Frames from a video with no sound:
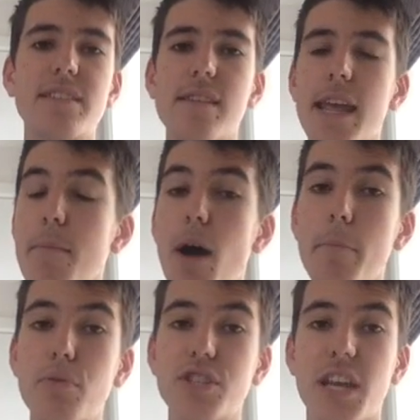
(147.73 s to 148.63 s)
It might
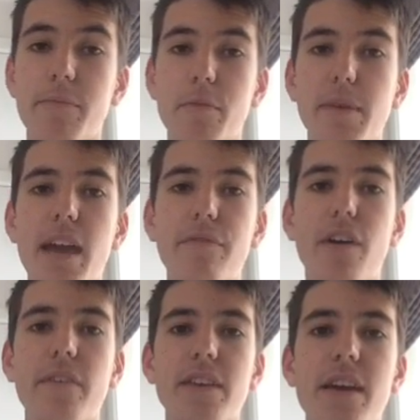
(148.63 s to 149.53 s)
push up from gate
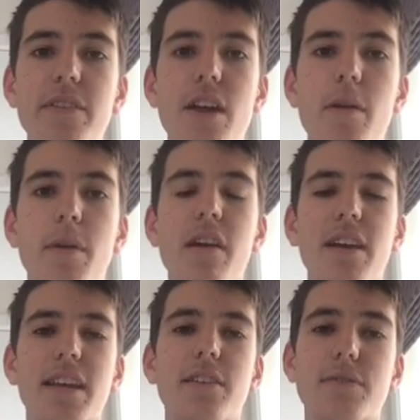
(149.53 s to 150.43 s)
5, you never know, but I
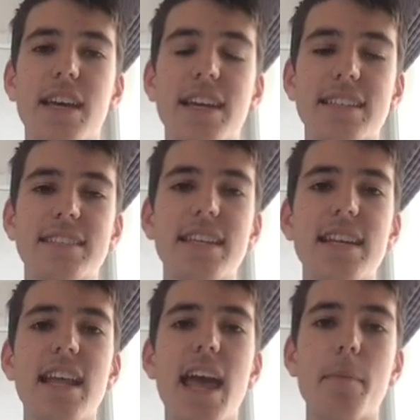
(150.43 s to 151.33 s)
reckon it'll take a
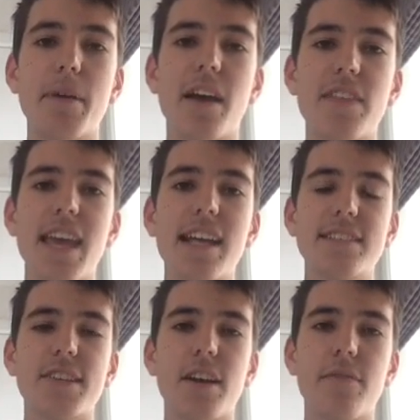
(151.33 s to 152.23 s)
sit, be on the
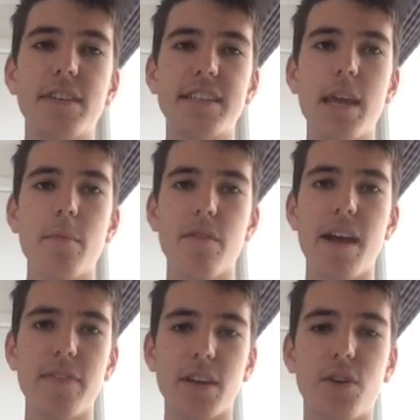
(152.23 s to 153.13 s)
outside of Adeem
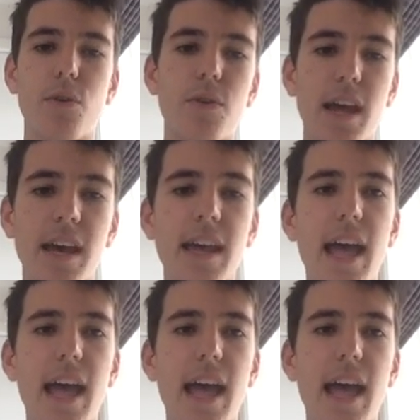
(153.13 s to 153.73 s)
around the corner.